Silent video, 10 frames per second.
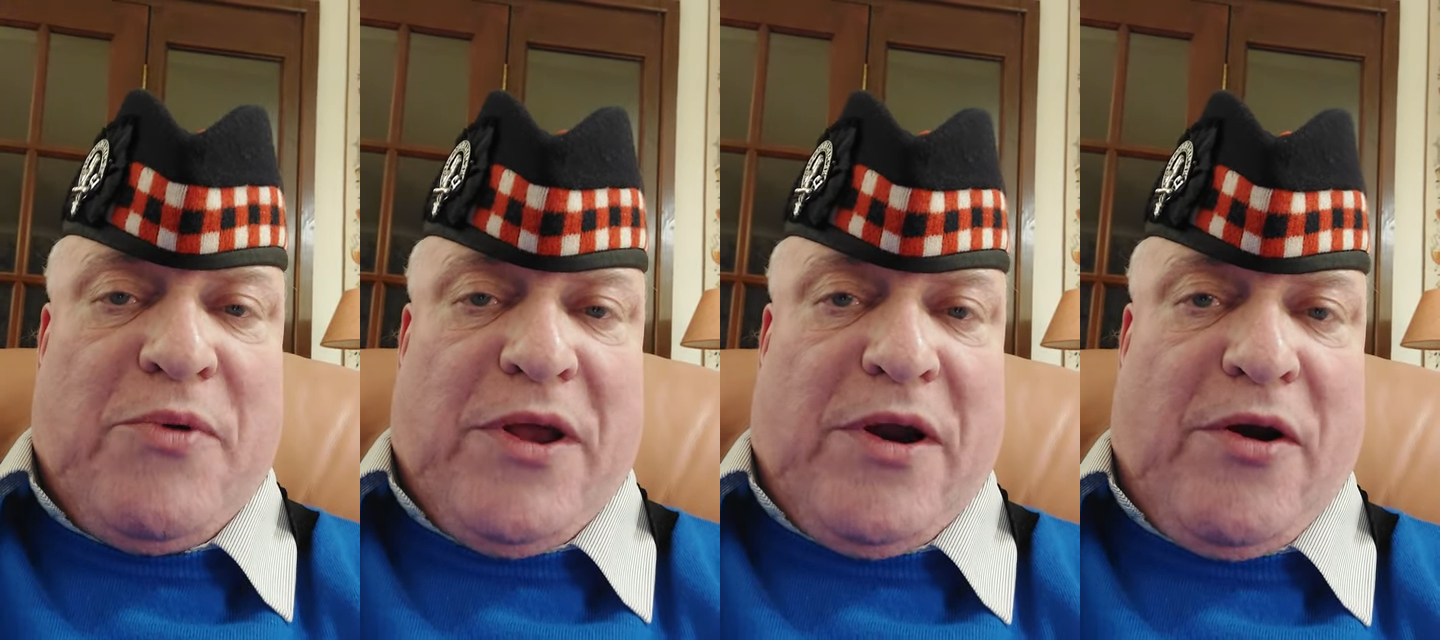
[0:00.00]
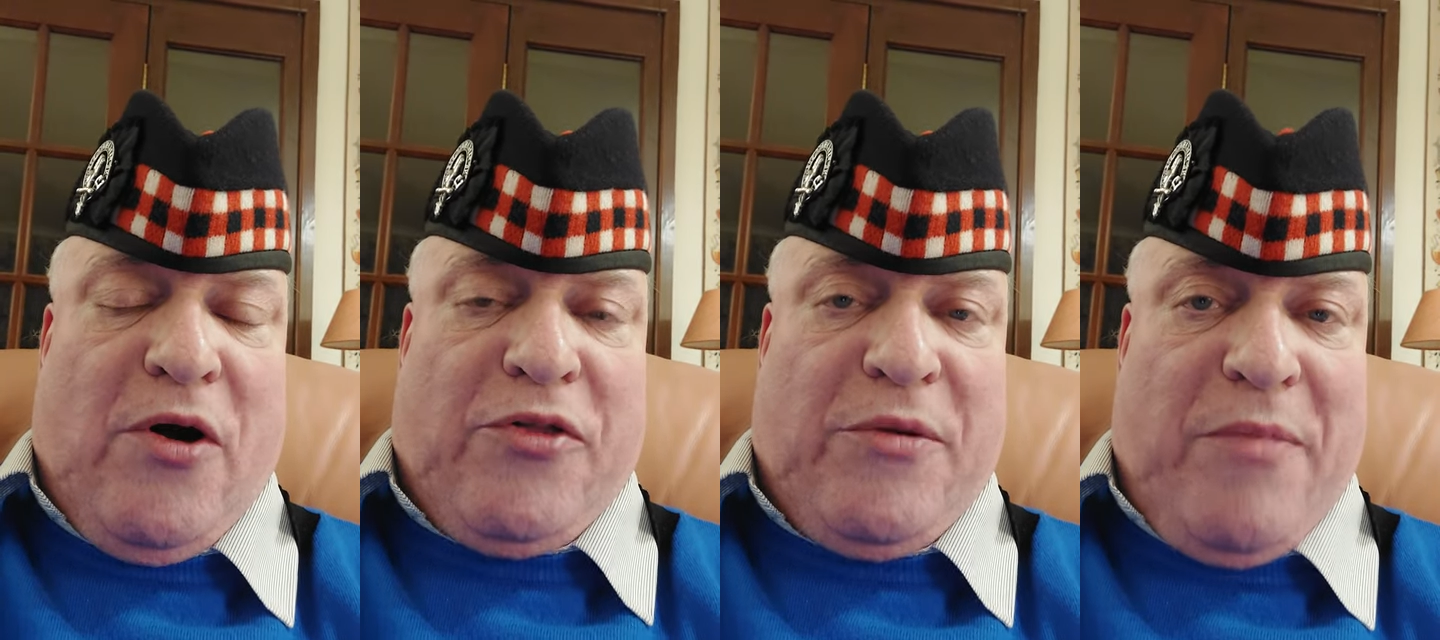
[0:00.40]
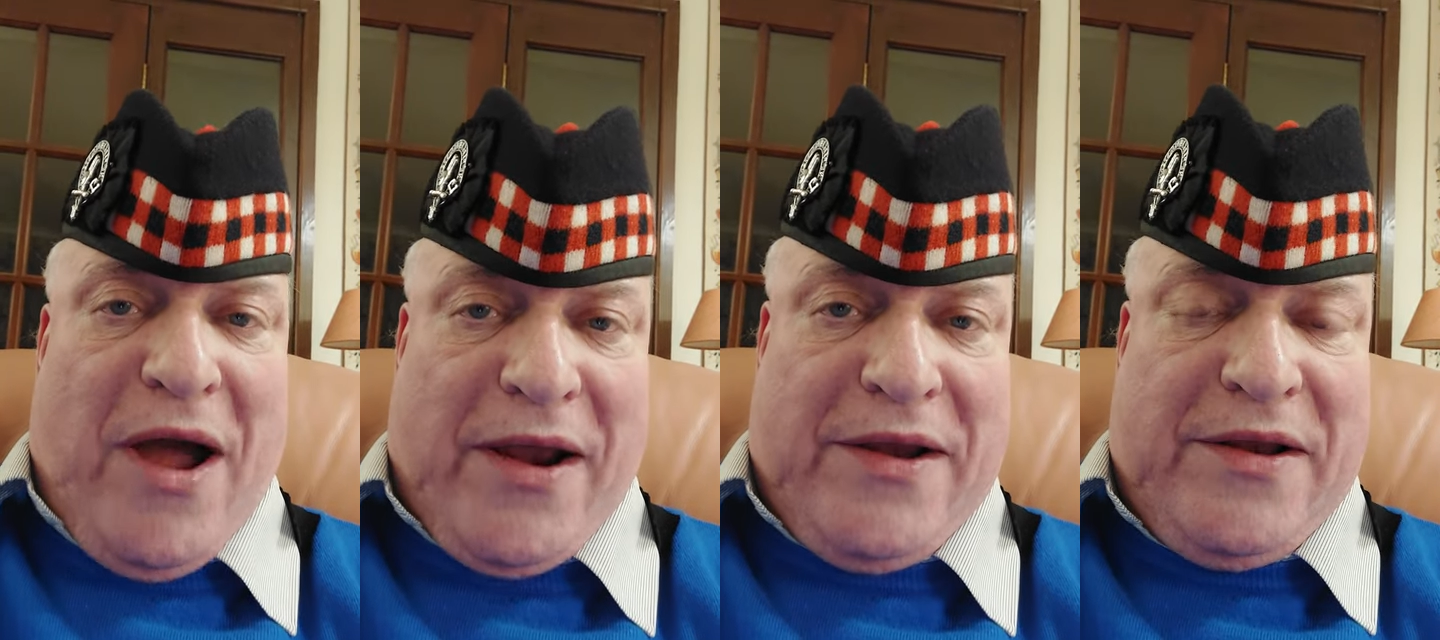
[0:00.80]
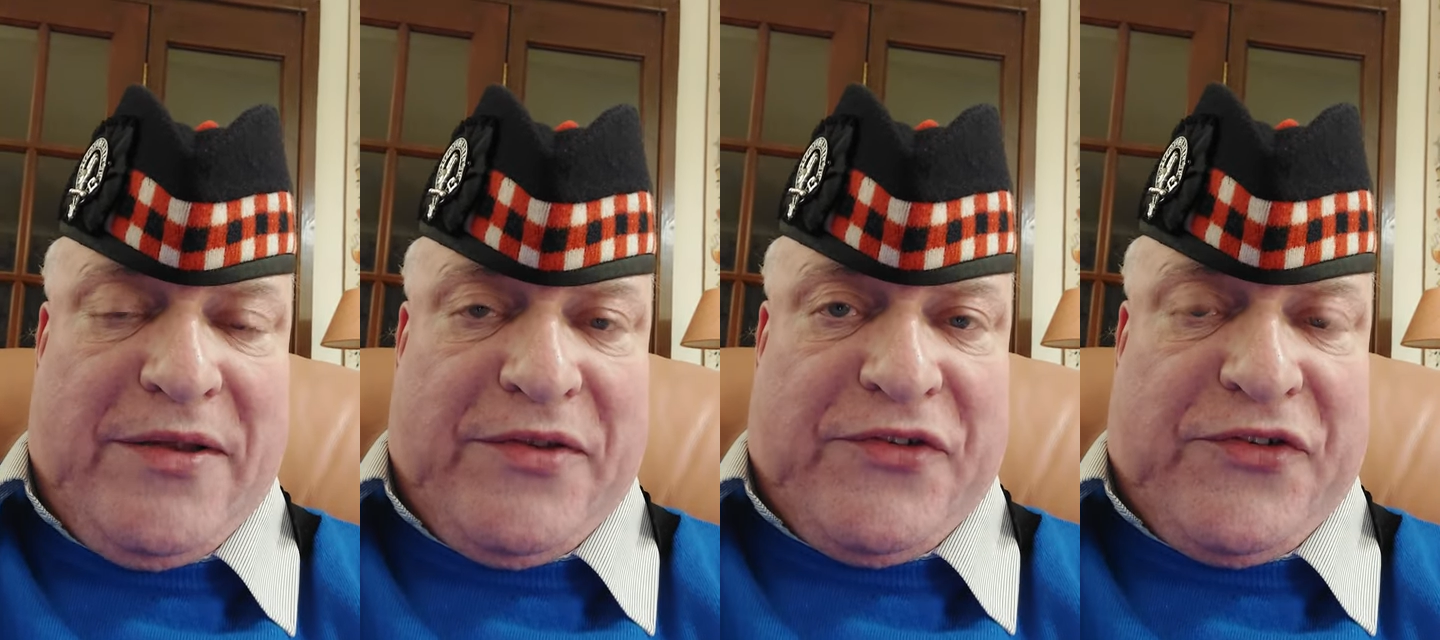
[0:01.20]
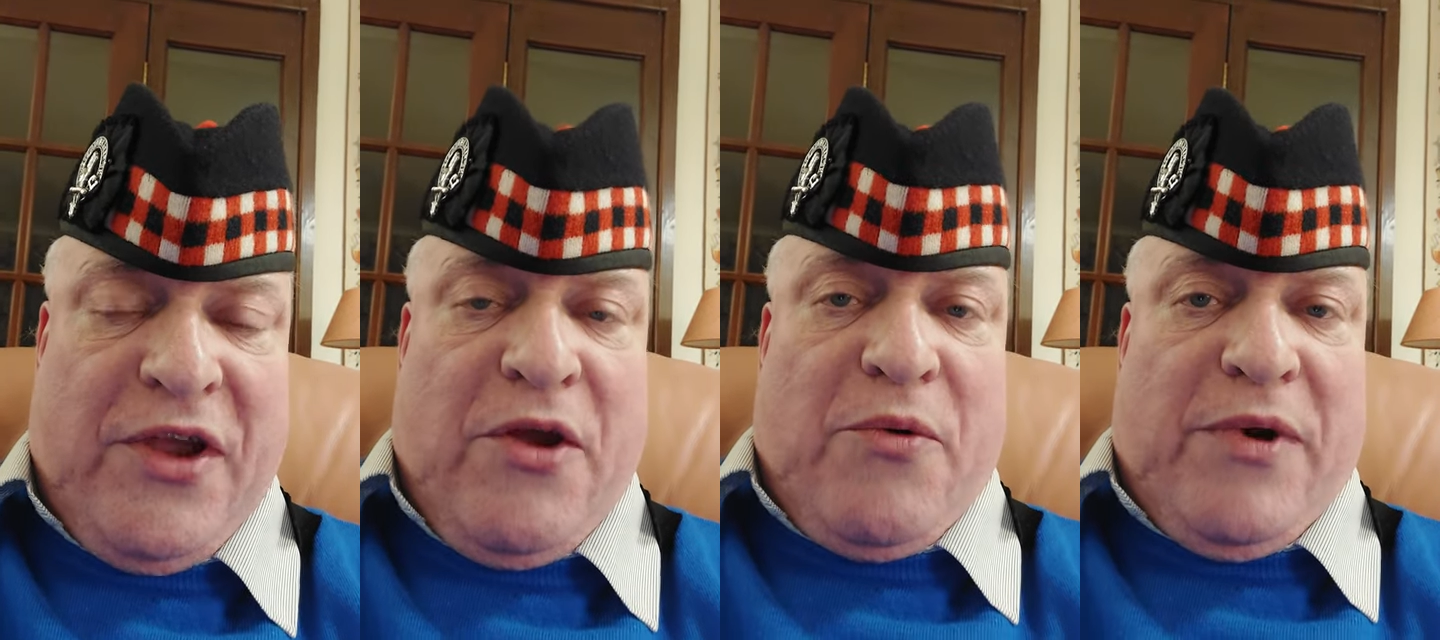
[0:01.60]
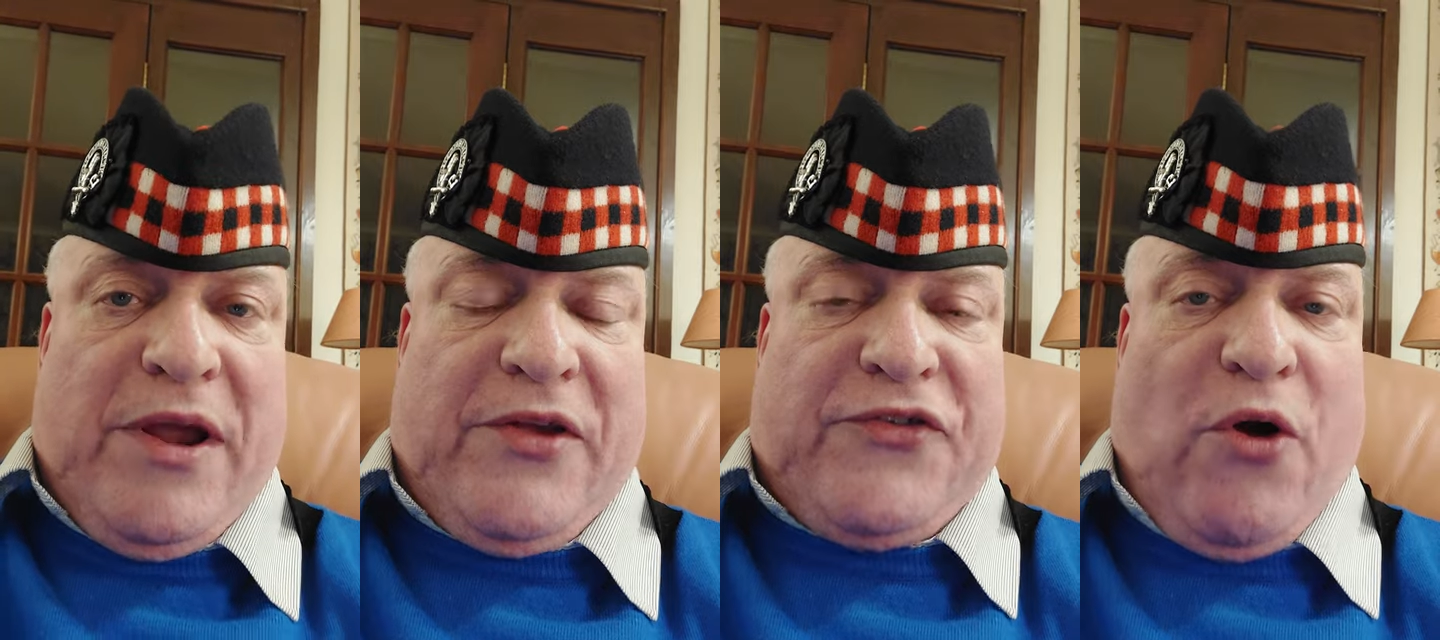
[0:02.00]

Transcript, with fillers: Where are all the mines? Where's